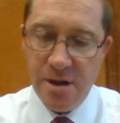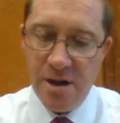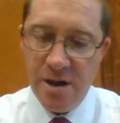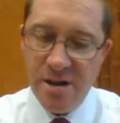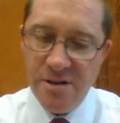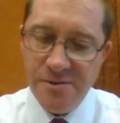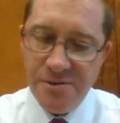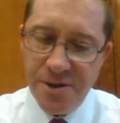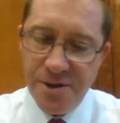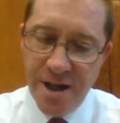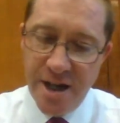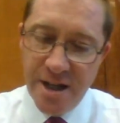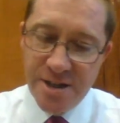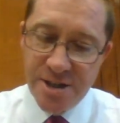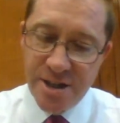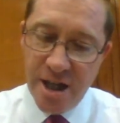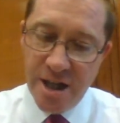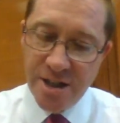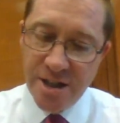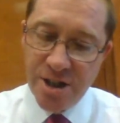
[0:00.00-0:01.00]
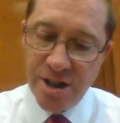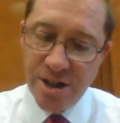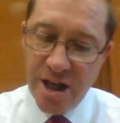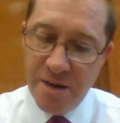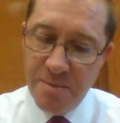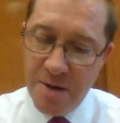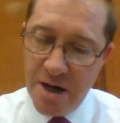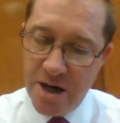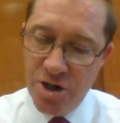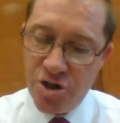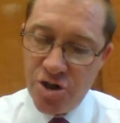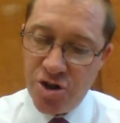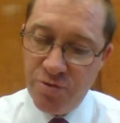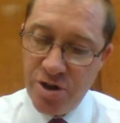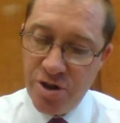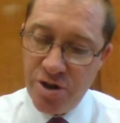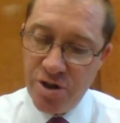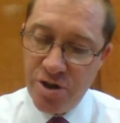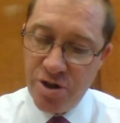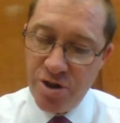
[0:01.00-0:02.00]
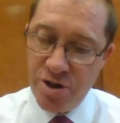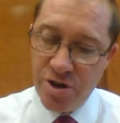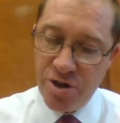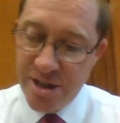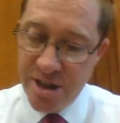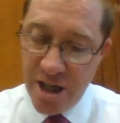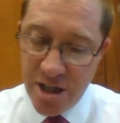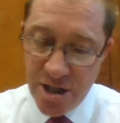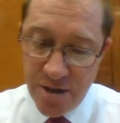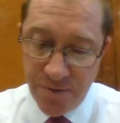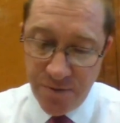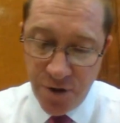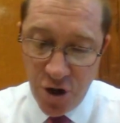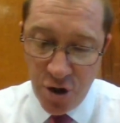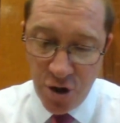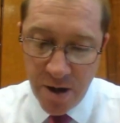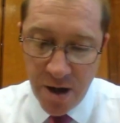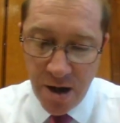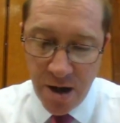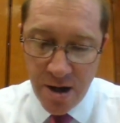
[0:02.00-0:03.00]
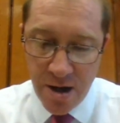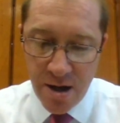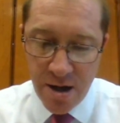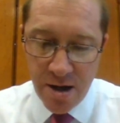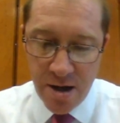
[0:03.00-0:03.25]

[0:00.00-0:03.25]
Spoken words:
I hope for their sakes that they manage to retain their sense of humour,